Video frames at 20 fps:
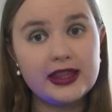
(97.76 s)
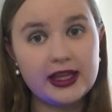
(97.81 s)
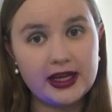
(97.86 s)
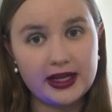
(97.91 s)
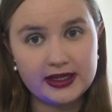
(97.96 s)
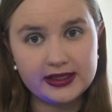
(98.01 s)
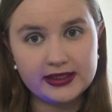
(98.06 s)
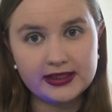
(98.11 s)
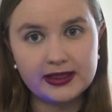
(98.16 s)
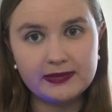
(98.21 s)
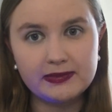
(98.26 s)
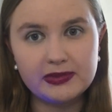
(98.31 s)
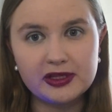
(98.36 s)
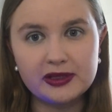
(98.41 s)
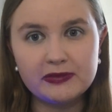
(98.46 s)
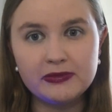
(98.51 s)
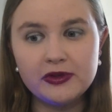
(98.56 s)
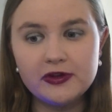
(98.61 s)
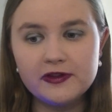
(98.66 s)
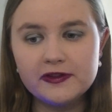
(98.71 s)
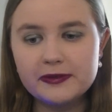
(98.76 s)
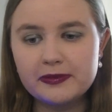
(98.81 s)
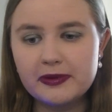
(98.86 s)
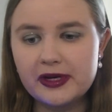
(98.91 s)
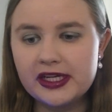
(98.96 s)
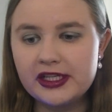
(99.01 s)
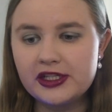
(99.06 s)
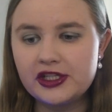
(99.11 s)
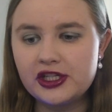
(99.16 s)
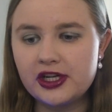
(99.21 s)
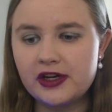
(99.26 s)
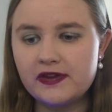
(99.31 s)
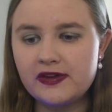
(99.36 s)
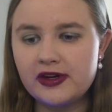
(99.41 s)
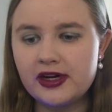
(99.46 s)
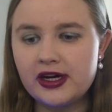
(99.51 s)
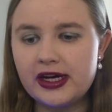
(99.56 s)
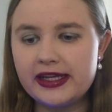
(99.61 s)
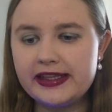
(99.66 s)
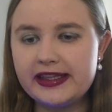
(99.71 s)
They are deeply moved by each
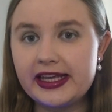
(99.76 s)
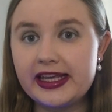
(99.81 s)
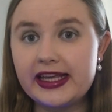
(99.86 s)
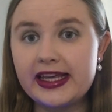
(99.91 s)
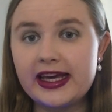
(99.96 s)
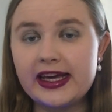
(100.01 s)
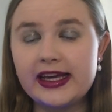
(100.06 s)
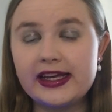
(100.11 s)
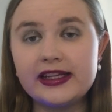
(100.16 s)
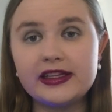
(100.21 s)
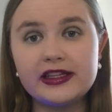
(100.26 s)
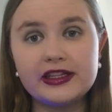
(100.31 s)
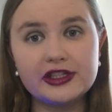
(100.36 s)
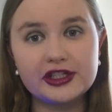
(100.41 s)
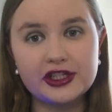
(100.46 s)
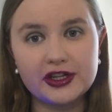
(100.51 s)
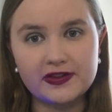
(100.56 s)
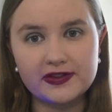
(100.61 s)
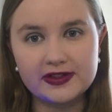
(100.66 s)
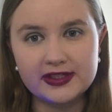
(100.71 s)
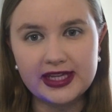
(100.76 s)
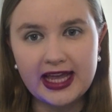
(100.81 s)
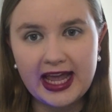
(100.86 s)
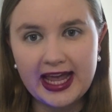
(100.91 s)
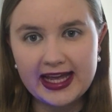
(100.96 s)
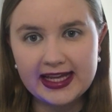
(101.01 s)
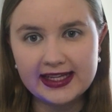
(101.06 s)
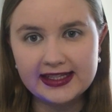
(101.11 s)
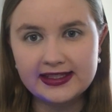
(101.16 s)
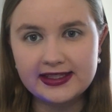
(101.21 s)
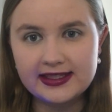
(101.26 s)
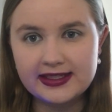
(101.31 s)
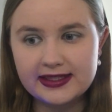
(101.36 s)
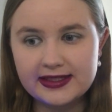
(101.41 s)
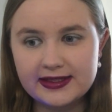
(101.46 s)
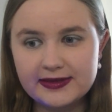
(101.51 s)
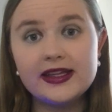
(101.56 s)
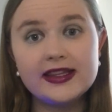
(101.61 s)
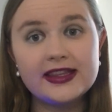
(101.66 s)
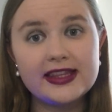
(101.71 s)
other and they get in each other's
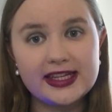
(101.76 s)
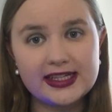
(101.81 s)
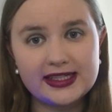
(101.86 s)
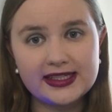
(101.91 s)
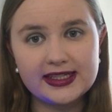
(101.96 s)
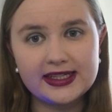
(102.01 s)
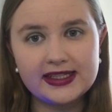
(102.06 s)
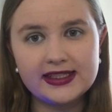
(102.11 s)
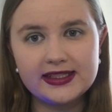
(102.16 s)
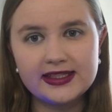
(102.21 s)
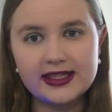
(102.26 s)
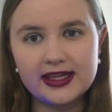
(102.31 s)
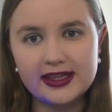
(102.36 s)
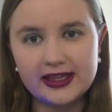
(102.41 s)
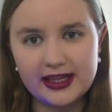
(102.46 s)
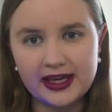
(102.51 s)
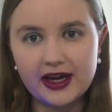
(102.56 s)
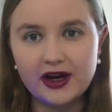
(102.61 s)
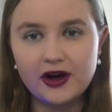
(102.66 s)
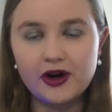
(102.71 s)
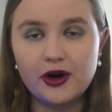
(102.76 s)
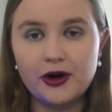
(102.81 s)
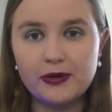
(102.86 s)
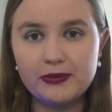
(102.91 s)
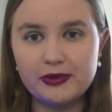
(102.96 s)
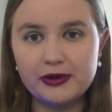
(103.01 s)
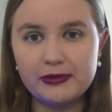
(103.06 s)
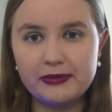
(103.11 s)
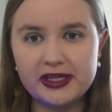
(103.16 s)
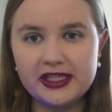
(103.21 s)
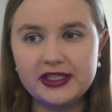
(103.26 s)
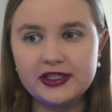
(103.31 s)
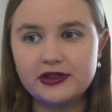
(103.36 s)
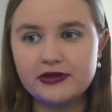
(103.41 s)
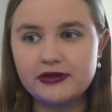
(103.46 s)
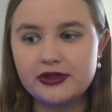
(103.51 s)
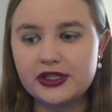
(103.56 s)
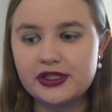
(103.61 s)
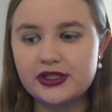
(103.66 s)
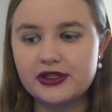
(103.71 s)
heads. They sense that they are
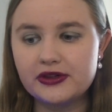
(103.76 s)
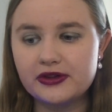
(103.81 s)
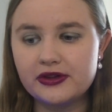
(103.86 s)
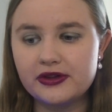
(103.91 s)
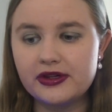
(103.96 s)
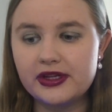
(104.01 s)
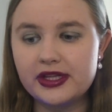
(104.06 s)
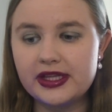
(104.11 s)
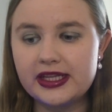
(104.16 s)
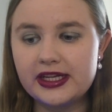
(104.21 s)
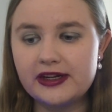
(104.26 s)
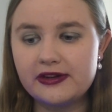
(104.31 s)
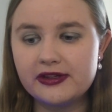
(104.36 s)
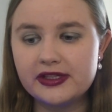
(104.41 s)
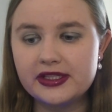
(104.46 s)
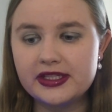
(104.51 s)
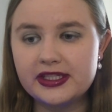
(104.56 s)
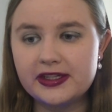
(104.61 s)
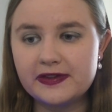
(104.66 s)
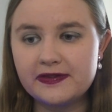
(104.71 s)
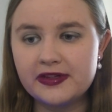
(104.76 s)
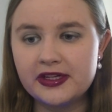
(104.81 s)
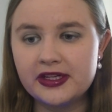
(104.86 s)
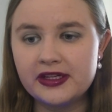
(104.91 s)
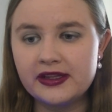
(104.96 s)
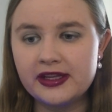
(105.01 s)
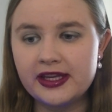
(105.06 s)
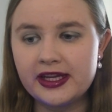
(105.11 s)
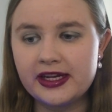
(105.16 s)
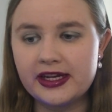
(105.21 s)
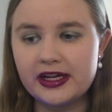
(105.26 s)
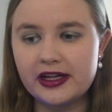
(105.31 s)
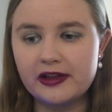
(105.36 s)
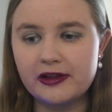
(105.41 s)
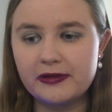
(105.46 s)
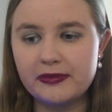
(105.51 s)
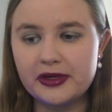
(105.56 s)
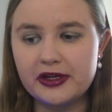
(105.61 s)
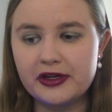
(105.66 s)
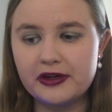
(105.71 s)
complementary, so there is definitely an
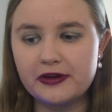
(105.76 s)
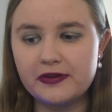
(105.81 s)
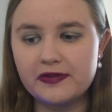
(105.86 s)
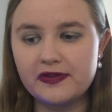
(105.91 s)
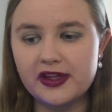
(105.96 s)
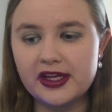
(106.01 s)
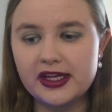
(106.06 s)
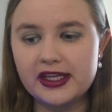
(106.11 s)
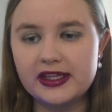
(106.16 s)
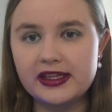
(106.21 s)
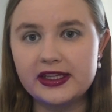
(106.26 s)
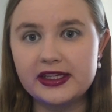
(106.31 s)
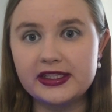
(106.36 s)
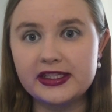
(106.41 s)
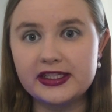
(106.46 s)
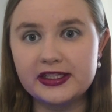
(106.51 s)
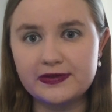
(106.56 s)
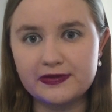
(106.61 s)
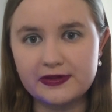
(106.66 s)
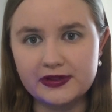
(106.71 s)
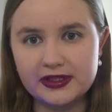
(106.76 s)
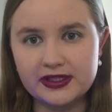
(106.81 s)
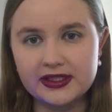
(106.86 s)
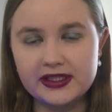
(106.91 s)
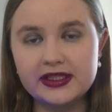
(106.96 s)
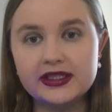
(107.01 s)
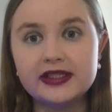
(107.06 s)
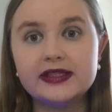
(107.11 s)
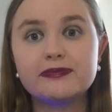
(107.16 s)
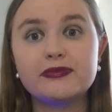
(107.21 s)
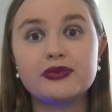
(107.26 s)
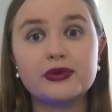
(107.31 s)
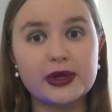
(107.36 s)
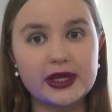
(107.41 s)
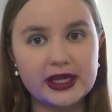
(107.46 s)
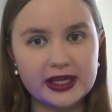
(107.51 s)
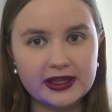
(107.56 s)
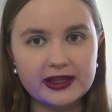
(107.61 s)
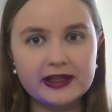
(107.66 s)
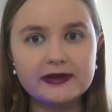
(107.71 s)
element of like their differences
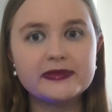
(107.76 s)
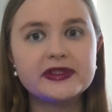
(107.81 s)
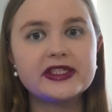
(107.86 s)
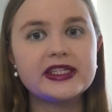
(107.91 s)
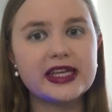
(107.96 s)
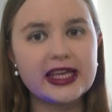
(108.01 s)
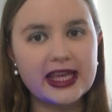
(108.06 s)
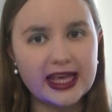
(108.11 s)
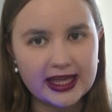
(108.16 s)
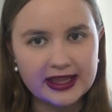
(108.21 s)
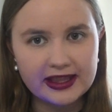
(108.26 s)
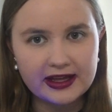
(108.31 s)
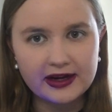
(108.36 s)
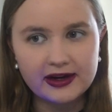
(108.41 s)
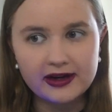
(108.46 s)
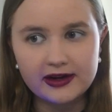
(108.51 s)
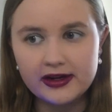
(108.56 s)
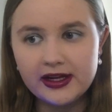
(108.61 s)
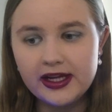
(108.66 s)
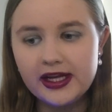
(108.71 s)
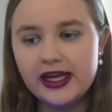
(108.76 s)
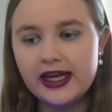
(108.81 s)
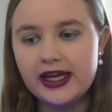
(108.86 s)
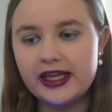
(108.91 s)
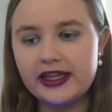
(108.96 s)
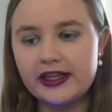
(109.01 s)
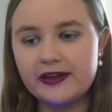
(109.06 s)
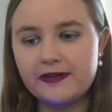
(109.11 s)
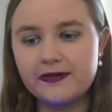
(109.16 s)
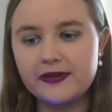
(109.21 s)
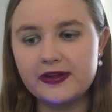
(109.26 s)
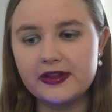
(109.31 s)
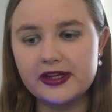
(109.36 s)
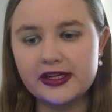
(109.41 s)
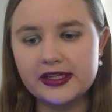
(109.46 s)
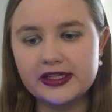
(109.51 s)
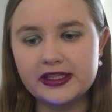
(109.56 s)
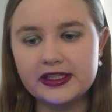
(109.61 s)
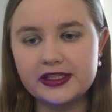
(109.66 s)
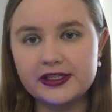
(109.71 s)
bringing them together, and they feel
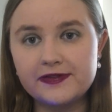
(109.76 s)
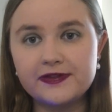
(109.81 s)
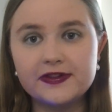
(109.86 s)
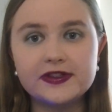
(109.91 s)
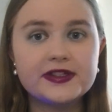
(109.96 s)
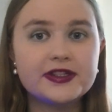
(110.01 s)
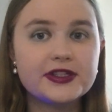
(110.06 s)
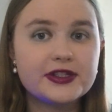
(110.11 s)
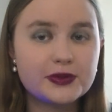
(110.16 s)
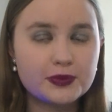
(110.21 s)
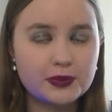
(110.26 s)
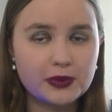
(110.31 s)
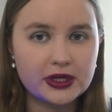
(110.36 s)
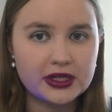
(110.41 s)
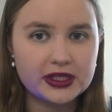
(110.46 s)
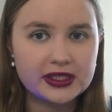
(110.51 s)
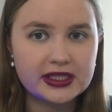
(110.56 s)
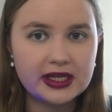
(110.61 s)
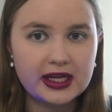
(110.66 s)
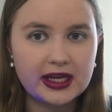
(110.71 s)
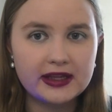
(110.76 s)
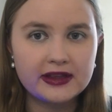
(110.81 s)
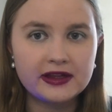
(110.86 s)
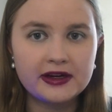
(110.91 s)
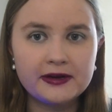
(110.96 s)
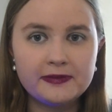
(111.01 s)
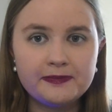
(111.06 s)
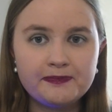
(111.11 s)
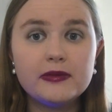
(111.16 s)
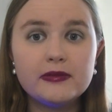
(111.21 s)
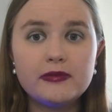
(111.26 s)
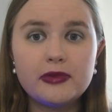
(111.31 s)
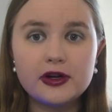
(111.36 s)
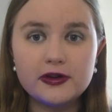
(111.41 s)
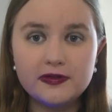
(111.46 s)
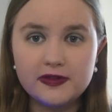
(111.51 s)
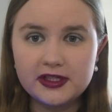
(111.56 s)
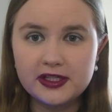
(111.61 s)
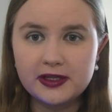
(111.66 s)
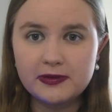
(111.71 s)
like the differences work together.
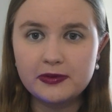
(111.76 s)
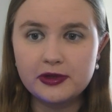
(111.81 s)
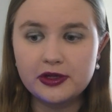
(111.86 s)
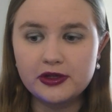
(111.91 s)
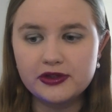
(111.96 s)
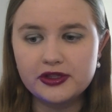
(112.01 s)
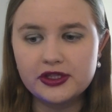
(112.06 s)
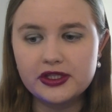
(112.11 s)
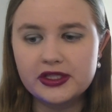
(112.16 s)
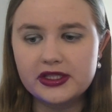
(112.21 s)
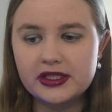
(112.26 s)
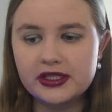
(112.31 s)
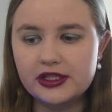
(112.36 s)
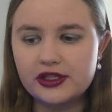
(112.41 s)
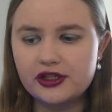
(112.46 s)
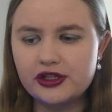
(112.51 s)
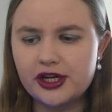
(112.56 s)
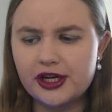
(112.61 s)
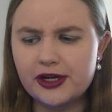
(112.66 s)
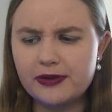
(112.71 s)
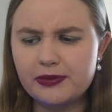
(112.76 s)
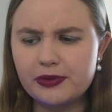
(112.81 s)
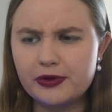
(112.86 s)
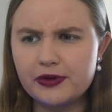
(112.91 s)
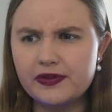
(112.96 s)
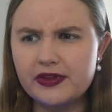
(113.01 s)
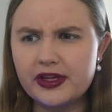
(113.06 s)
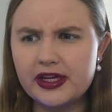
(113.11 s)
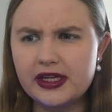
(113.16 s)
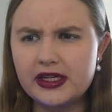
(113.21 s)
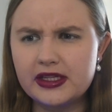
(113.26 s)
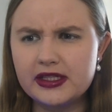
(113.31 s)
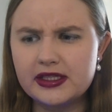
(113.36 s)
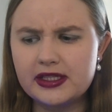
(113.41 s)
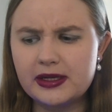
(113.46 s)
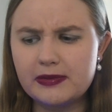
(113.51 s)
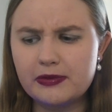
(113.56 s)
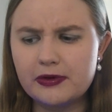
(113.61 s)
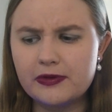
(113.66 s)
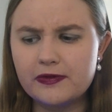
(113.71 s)
Both subconsciously try to prove they are
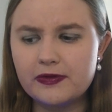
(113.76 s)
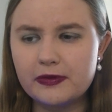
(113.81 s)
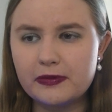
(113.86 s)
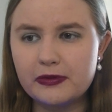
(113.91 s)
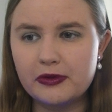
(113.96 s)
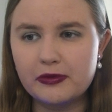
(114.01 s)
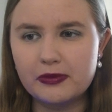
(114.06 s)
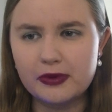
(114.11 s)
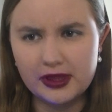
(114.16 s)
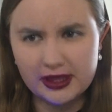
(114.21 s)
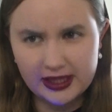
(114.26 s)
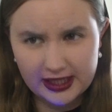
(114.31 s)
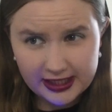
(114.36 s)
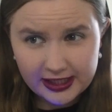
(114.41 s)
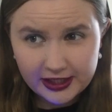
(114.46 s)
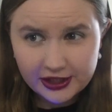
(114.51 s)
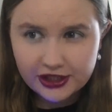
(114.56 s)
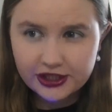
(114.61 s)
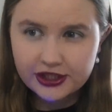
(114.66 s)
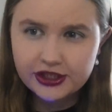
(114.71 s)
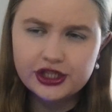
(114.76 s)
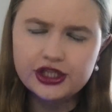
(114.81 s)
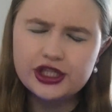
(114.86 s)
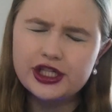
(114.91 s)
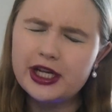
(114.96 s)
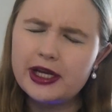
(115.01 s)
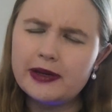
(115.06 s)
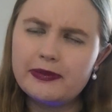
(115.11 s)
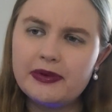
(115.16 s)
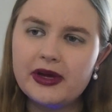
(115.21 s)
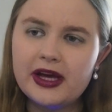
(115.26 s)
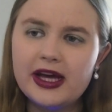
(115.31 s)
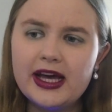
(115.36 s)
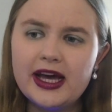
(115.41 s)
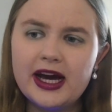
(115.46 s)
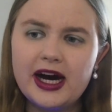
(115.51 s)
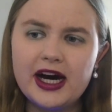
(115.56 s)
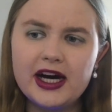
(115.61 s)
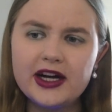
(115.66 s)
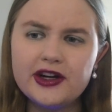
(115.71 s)
separate from the relationship.
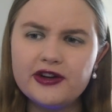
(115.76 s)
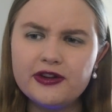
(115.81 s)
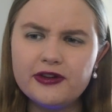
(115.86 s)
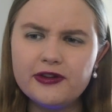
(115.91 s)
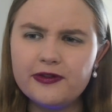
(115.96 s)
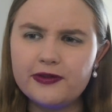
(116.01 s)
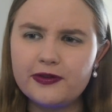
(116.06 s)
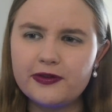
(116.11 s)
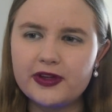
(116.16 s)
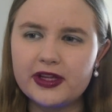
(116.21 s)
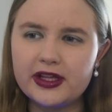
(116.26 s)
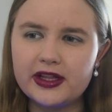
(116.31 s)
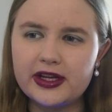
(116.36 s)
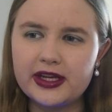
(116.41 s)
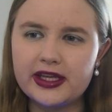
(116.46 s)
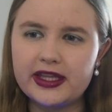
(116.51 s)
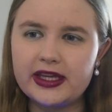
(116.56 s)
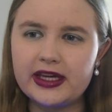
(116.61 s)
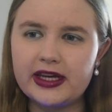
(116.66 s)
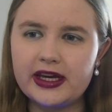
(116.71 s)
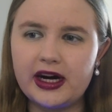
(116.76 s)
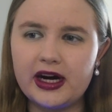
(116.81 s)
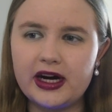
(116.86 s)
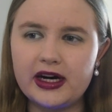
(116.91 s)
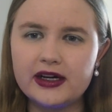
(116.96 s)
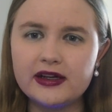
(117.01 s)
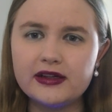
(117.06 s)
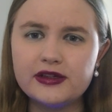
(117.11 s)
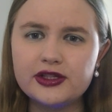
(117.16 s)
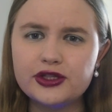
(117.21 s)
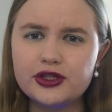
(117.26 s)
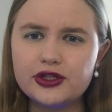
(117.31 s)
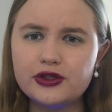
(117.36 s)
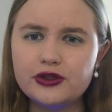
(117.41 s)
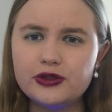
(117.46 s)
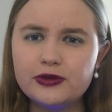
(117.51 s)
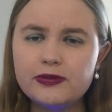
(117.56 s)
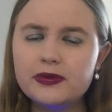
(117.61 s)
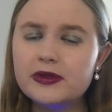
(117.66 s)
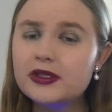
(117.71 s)
I don't feel like they are
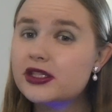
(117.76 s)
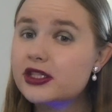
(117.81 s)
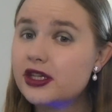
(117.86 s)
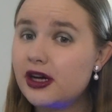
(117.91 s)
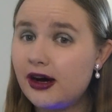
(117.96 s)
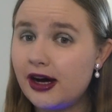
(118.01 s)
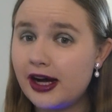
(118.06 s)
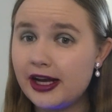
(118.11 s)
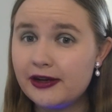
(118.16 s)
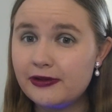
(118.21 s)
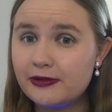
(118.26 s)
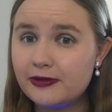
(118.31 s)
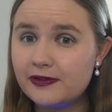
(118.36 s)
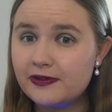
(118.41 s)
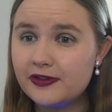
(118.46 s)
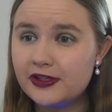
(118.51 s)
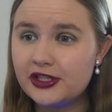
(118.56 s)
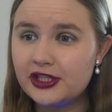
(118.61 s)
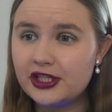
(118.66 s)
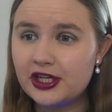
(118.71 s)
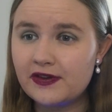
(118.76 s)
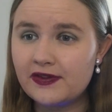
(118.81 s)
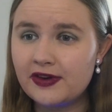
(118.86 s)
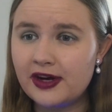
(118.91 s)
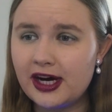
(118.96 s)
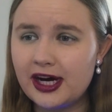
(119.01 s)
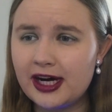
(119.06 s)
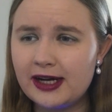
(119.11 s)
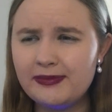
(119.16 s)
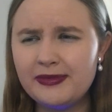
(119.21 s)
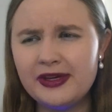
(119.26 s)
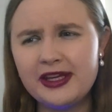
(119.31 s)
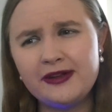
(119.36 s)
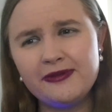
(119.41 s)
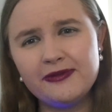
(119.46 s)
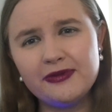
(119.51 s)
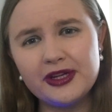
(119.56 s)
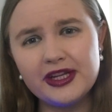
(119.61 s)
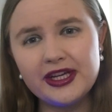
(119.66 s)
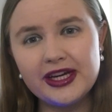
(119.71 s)
super tied with each other. I
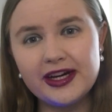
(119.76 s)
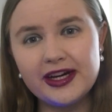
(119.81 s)
mean, when you